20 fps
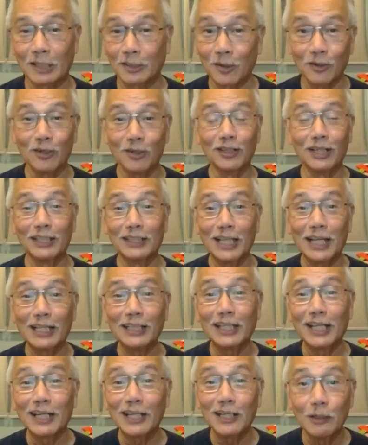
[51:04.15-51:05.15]
That's no longer
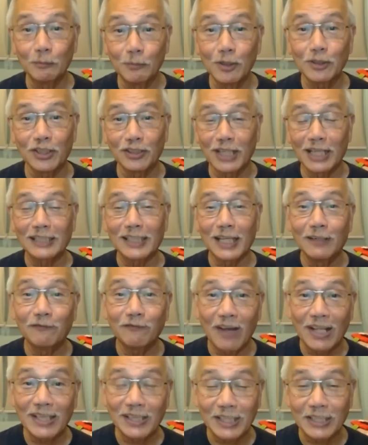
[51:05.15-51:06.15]
technically abortion, that's
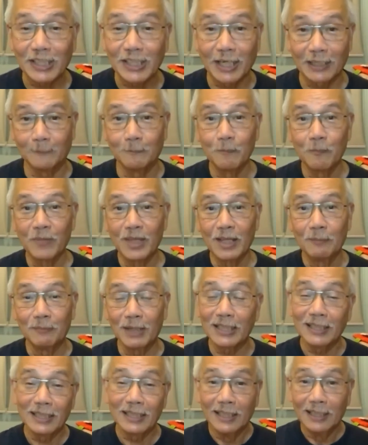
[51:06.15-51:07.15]
infanticide.
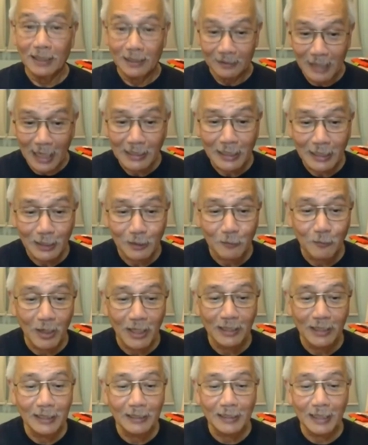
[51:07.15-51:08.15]
But that
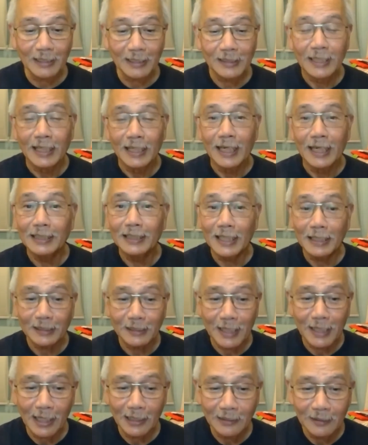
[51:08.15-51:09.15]
is where it has, it
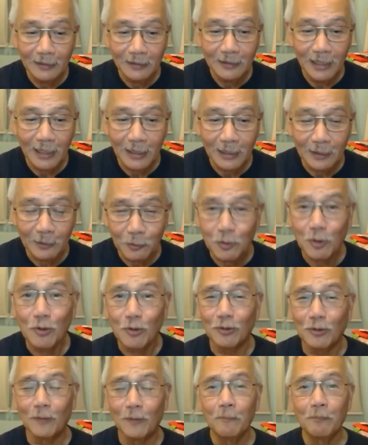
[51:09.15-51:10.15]
has gone uh,
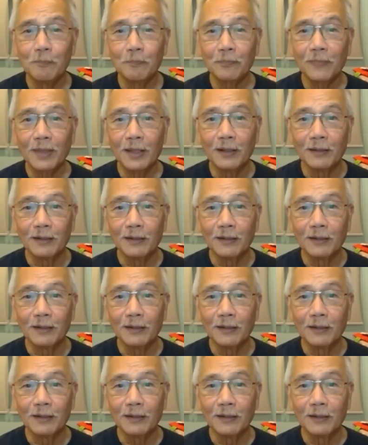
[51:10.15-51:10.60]
to.